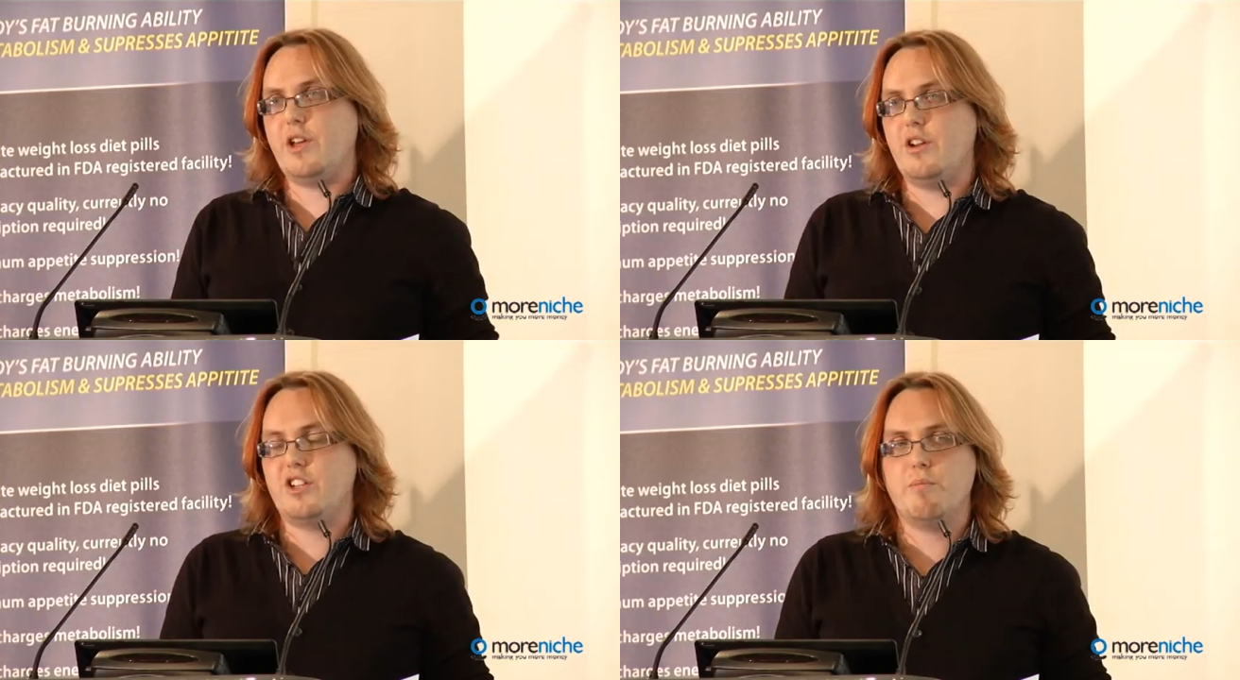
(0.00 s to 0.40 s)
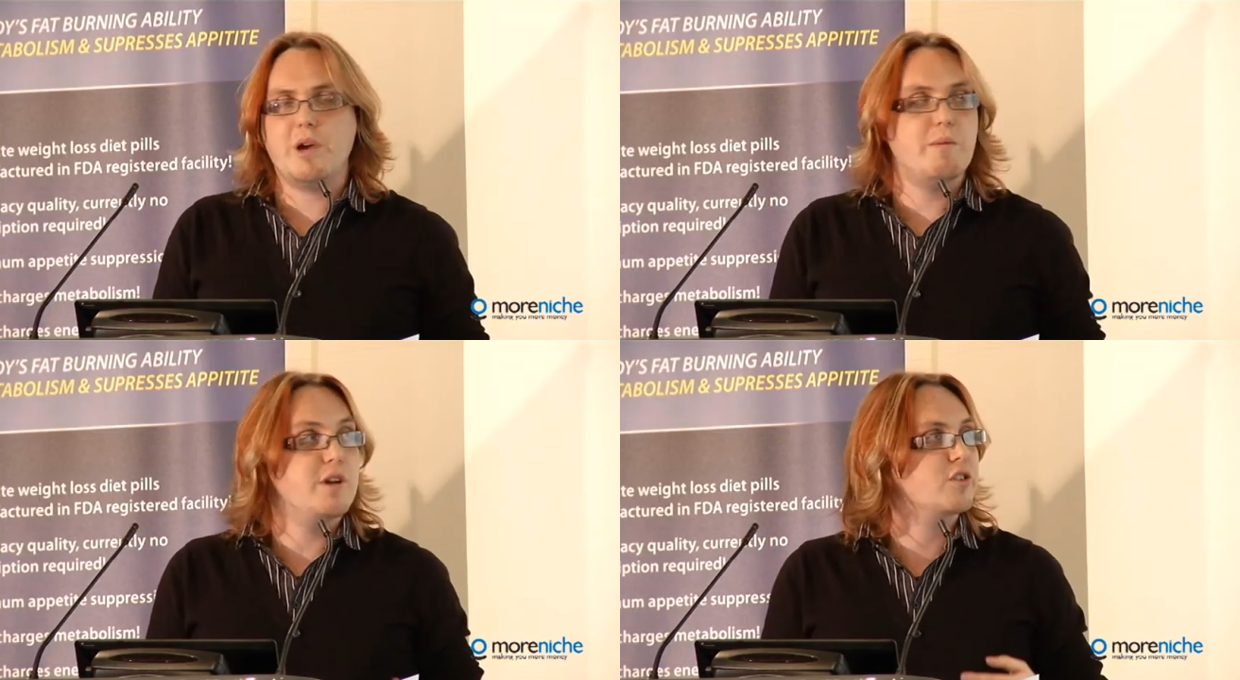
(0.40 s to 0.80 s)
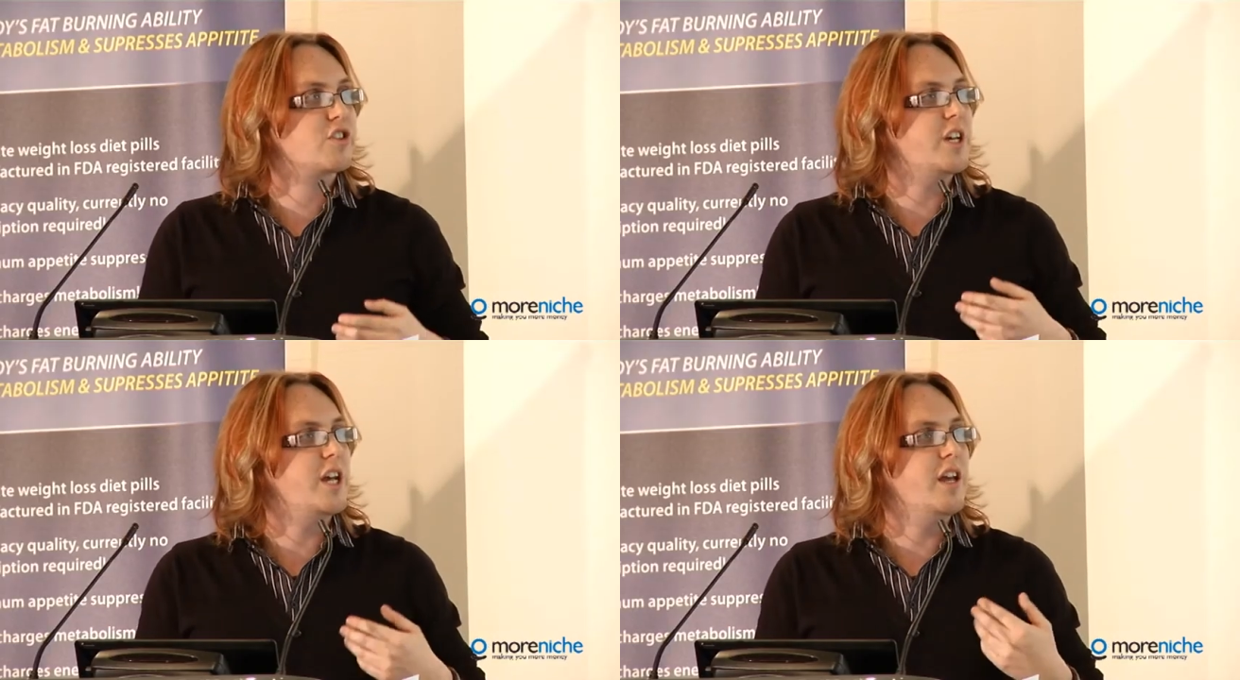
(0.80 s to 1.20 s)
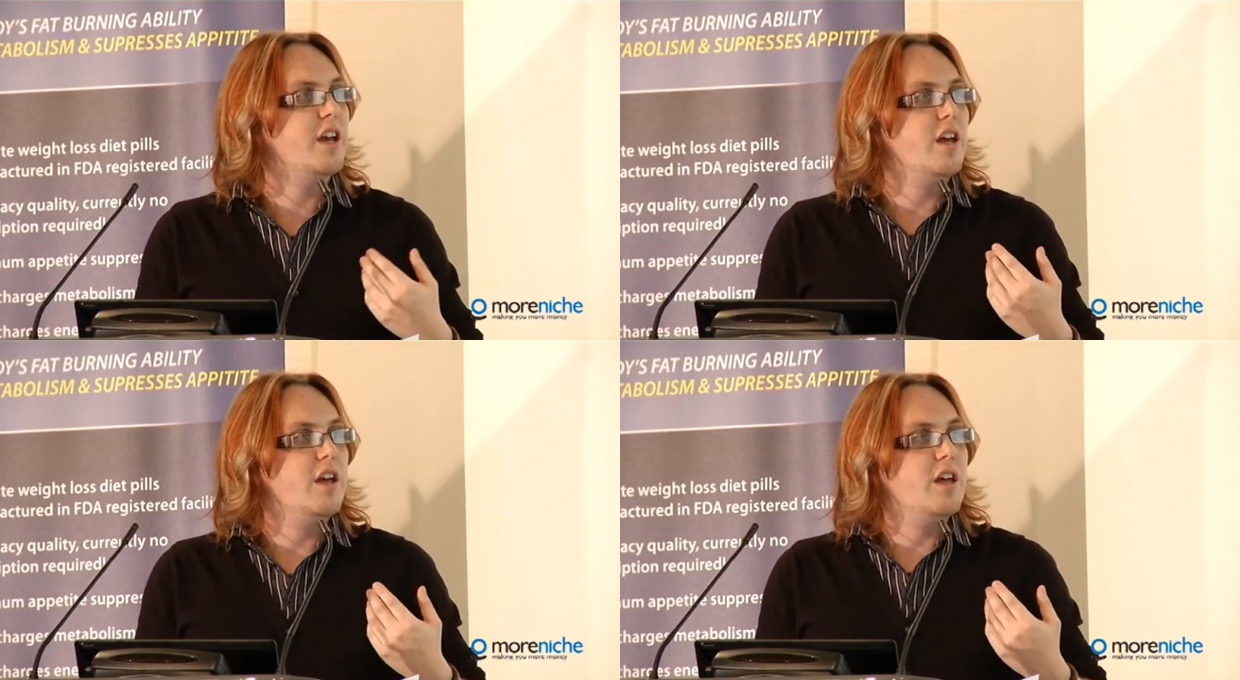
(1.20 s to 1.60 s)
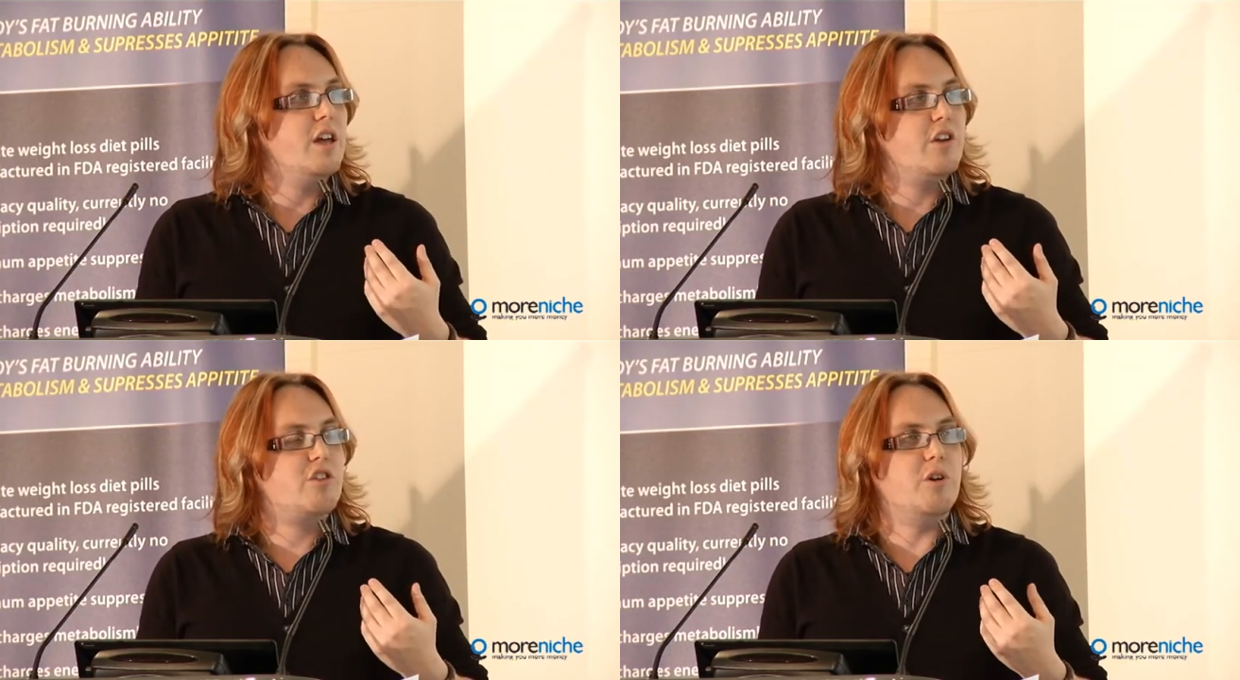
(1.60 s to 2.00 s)
they're using. Maybe you'll see
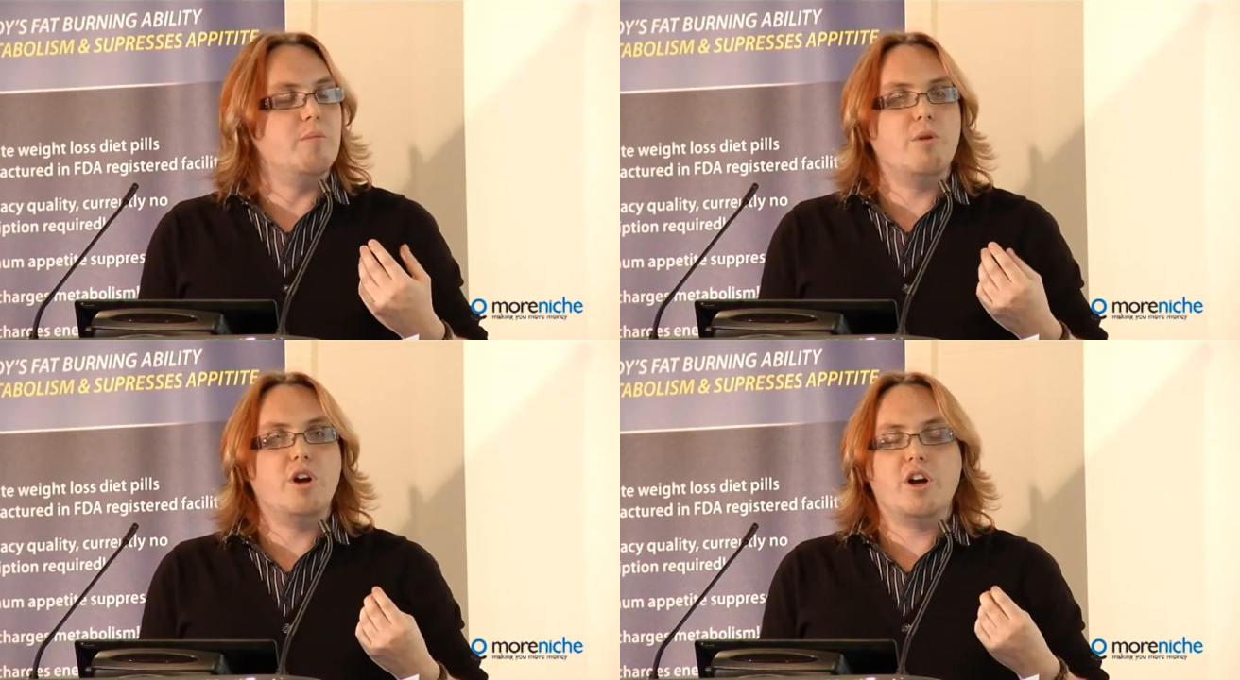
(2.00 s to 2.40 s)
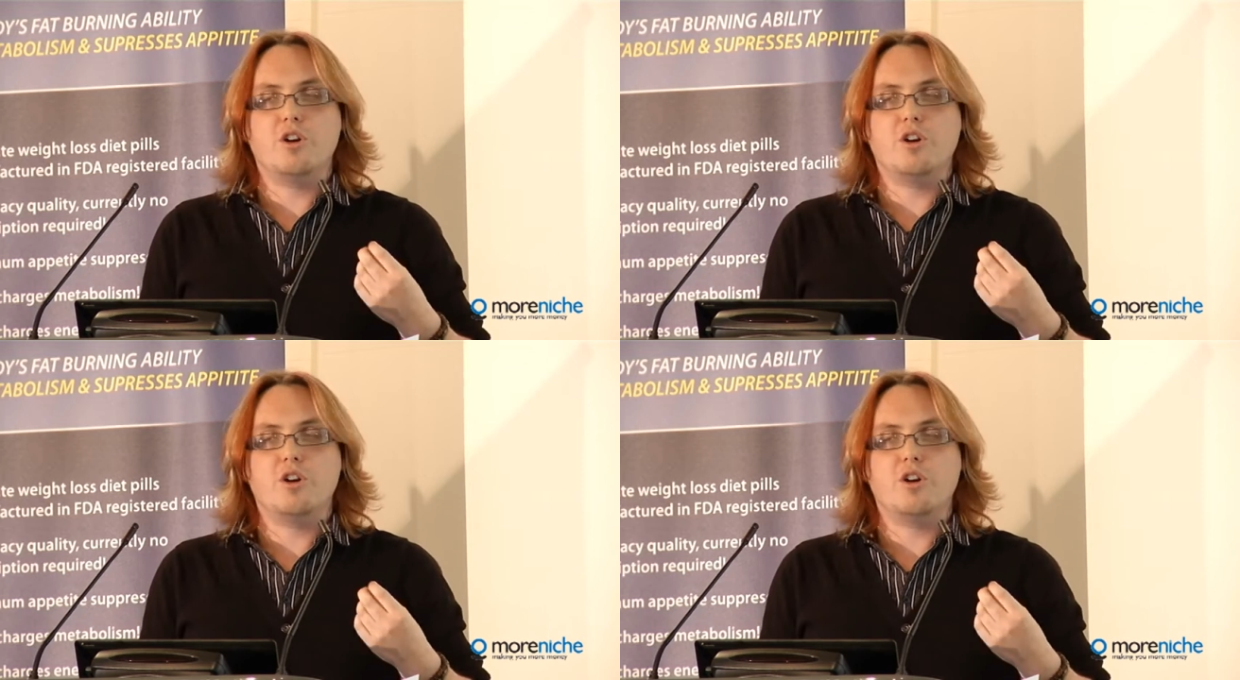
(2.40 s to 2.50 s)
a